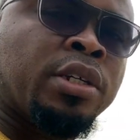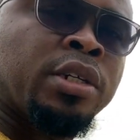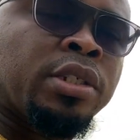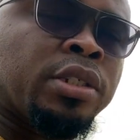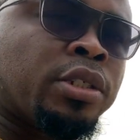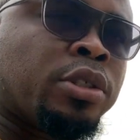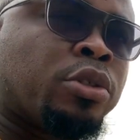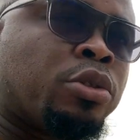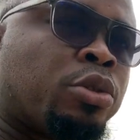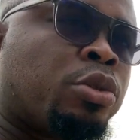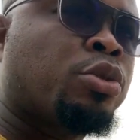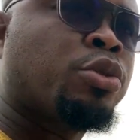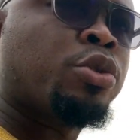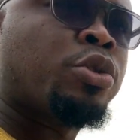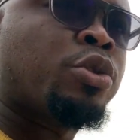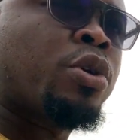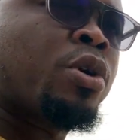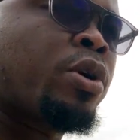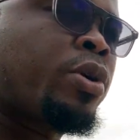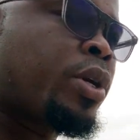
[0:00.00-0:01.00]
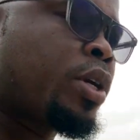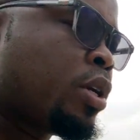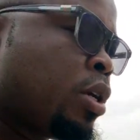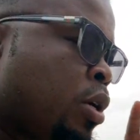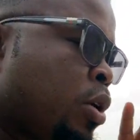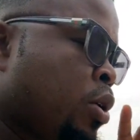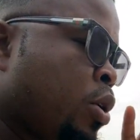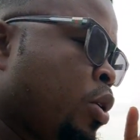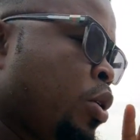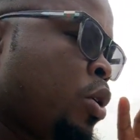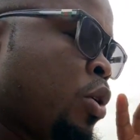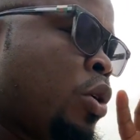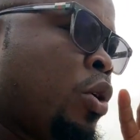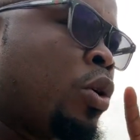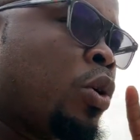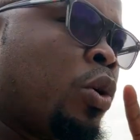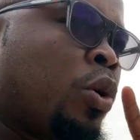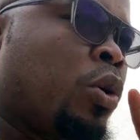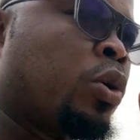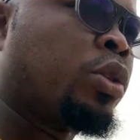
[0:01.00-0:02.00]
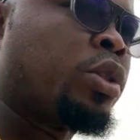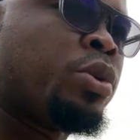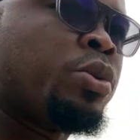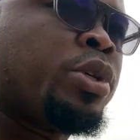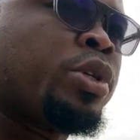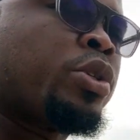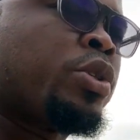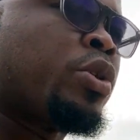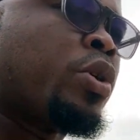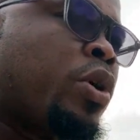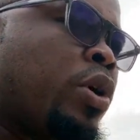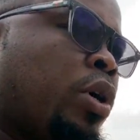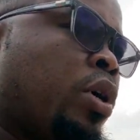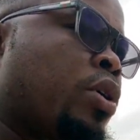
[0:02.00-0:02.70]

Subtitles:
Is it 2 story or 3 story?